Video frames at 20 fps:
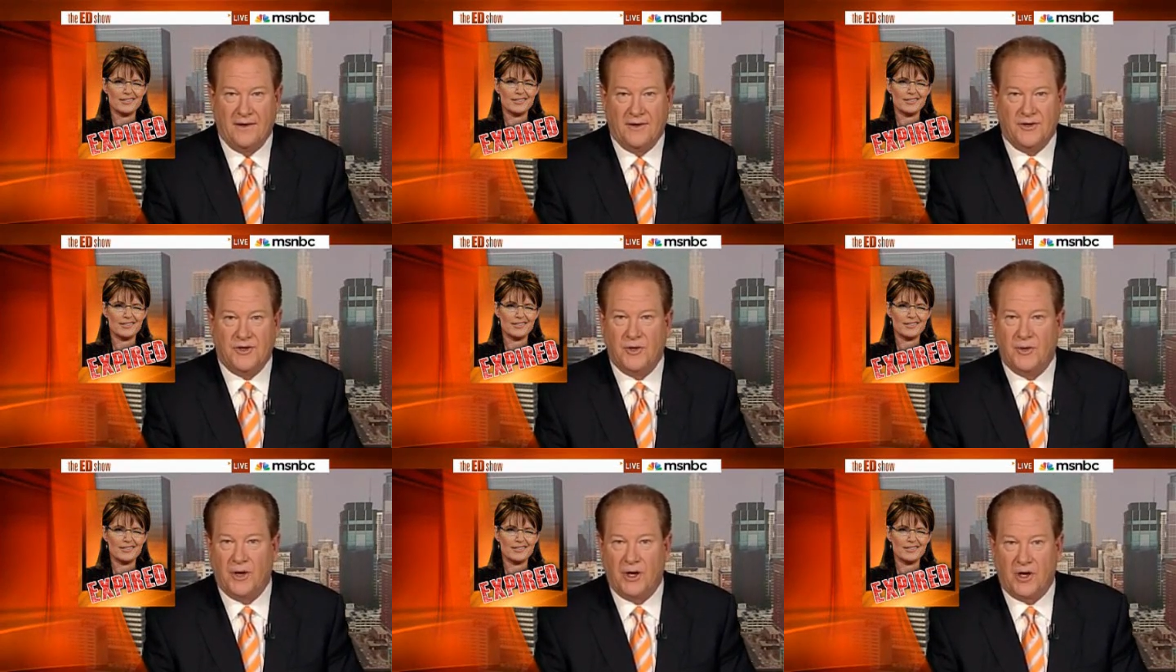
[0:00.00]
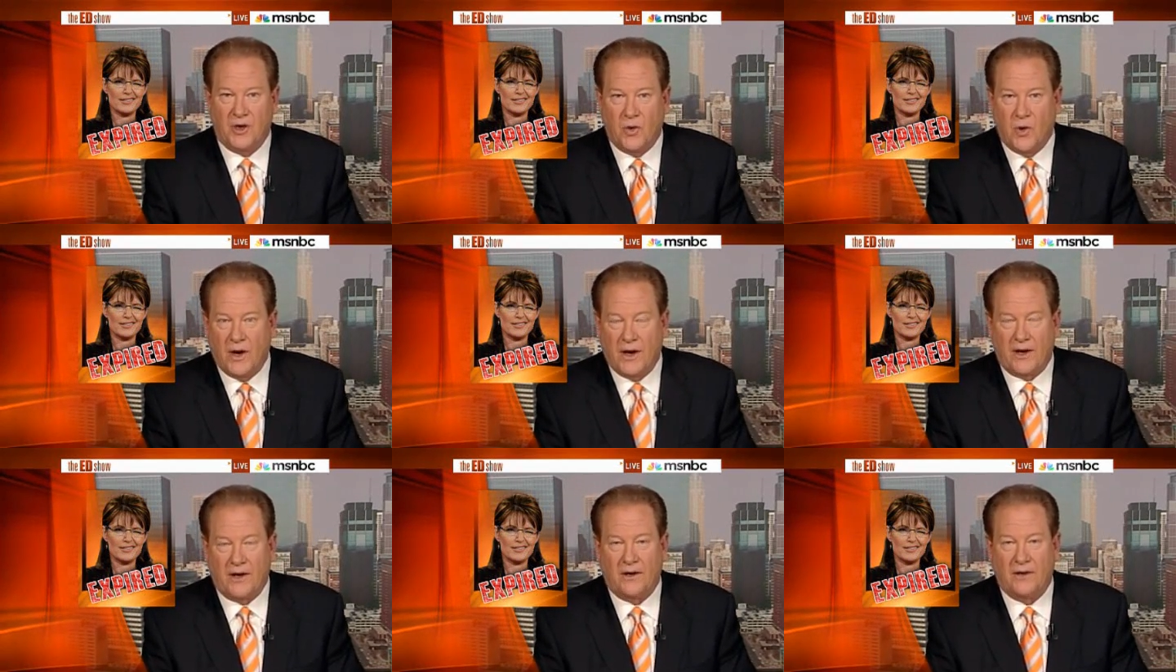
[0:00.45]
to a
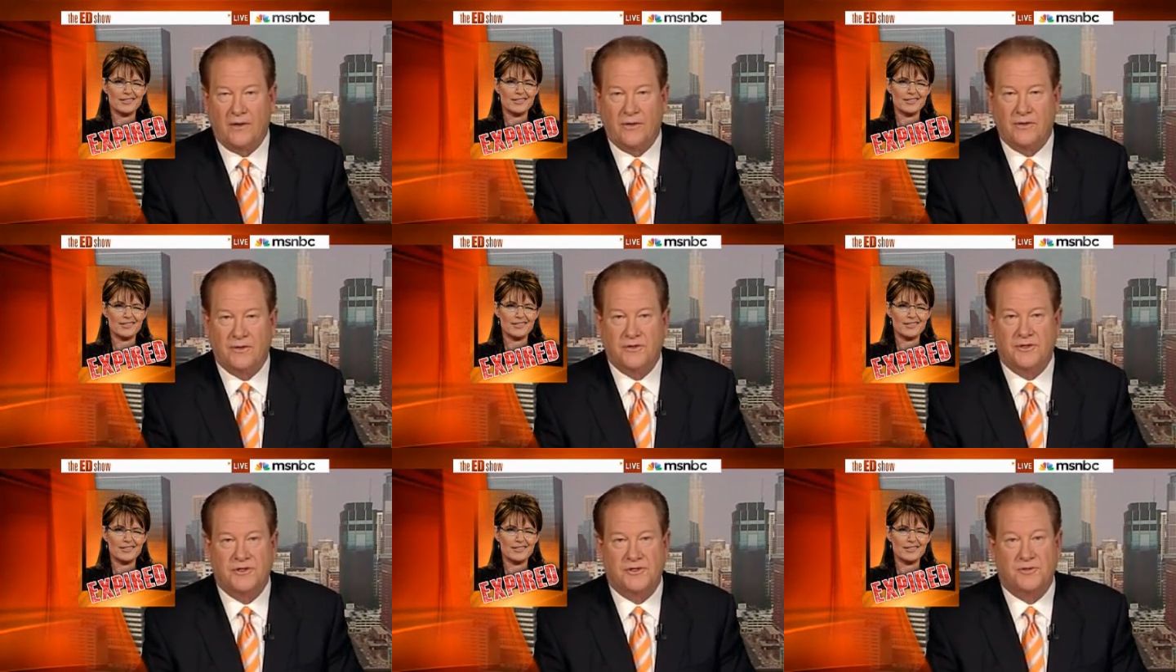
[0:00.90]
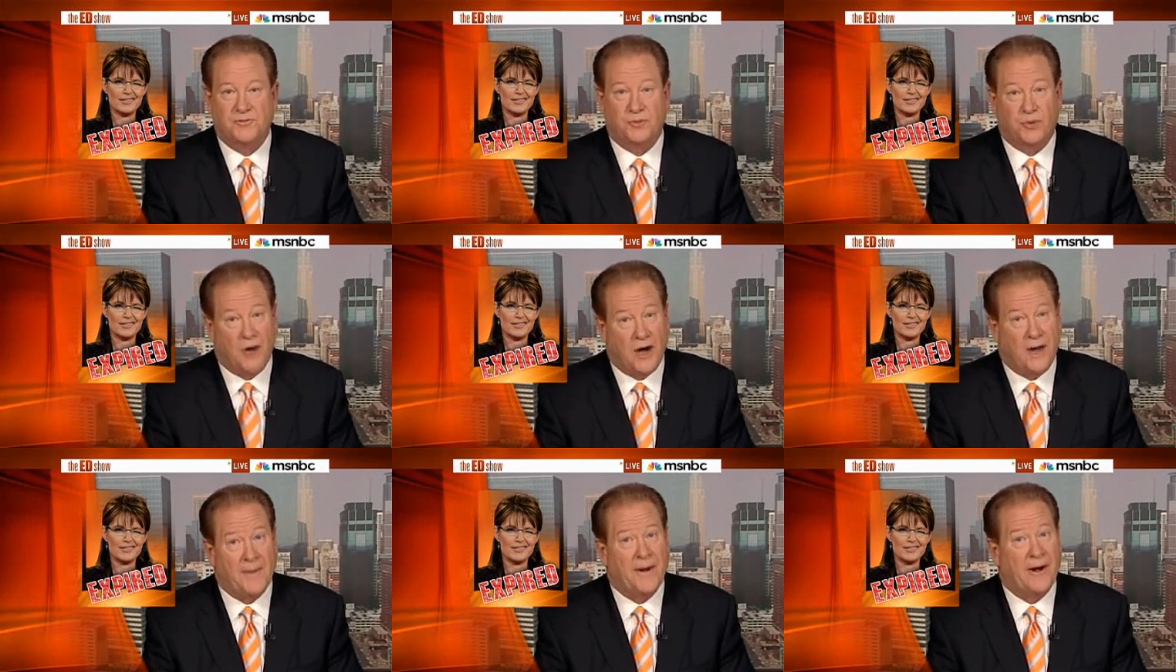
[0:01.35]
quitter whose
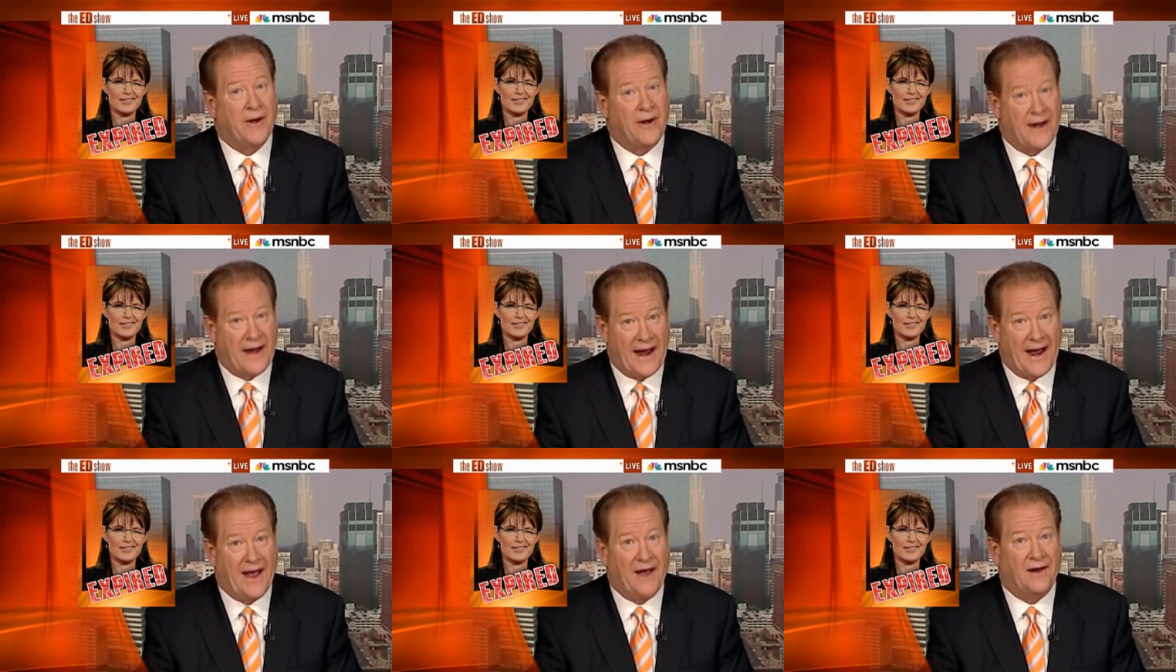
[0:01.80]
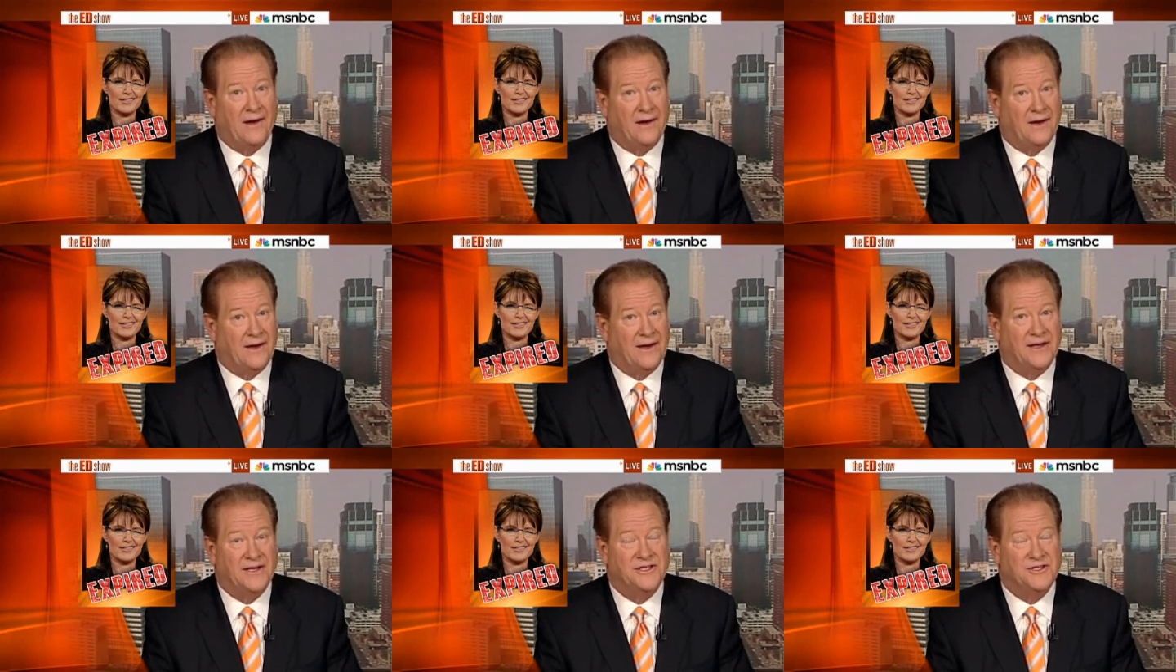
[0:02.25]
primary
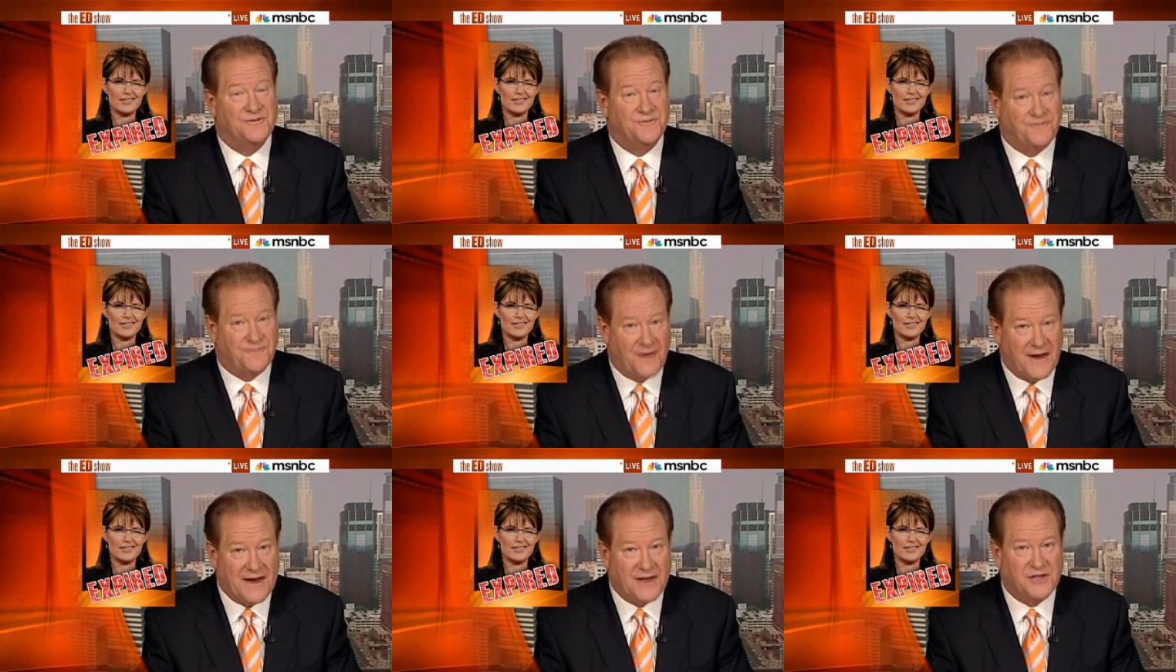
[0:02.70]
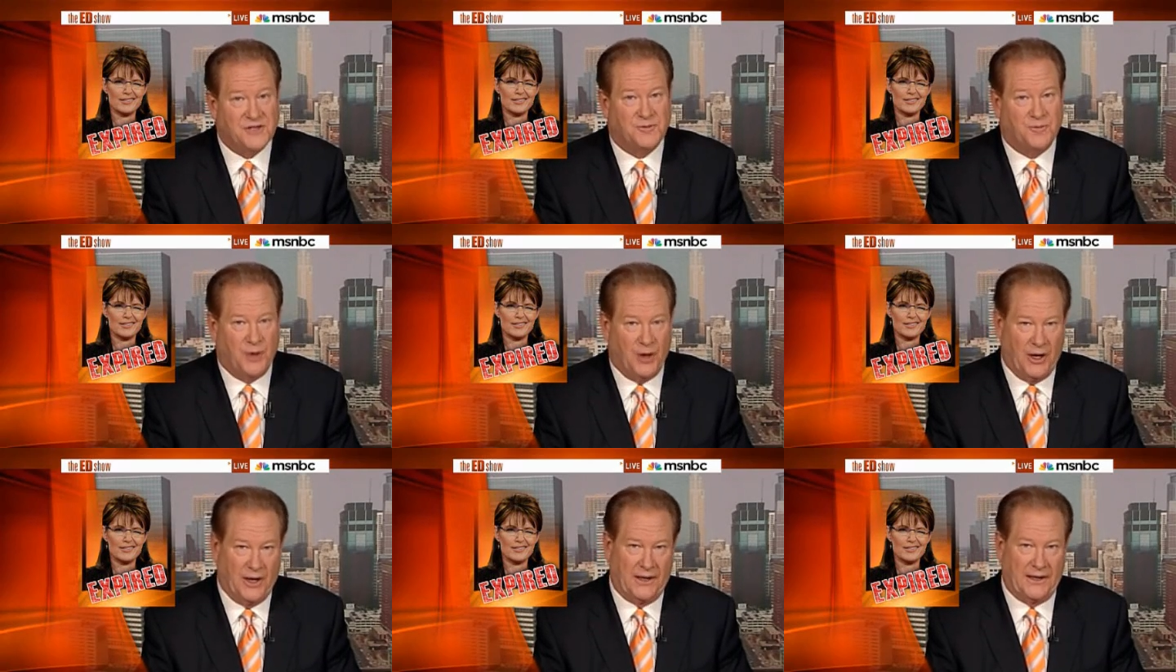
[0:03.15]
outlet is
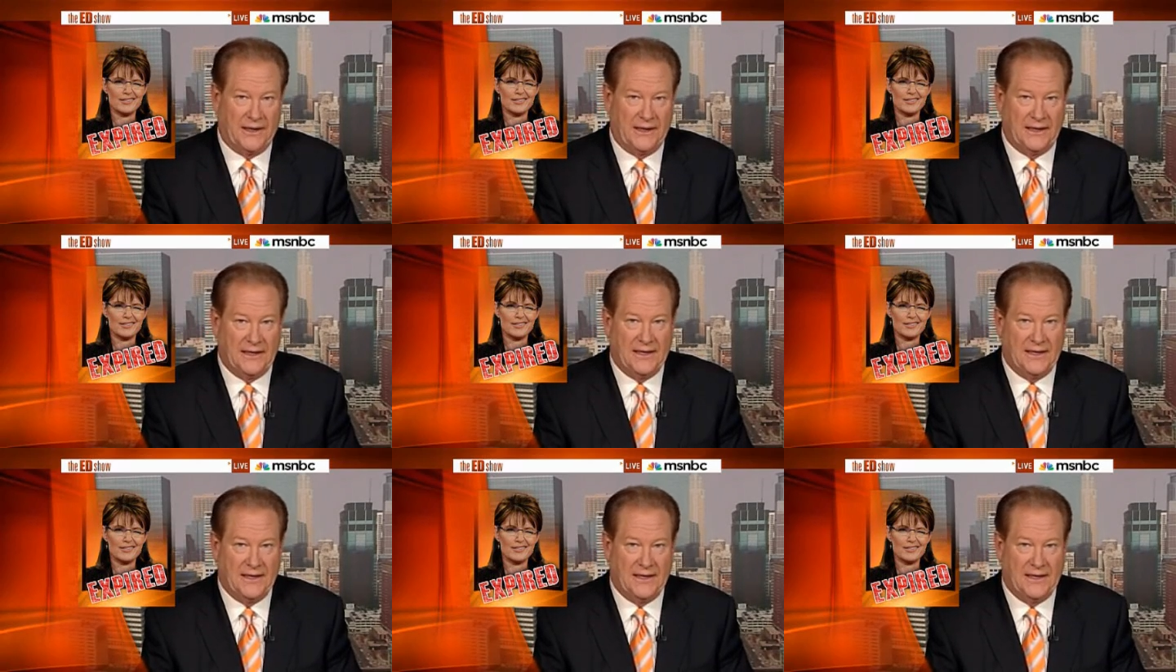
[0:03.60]
Facebook.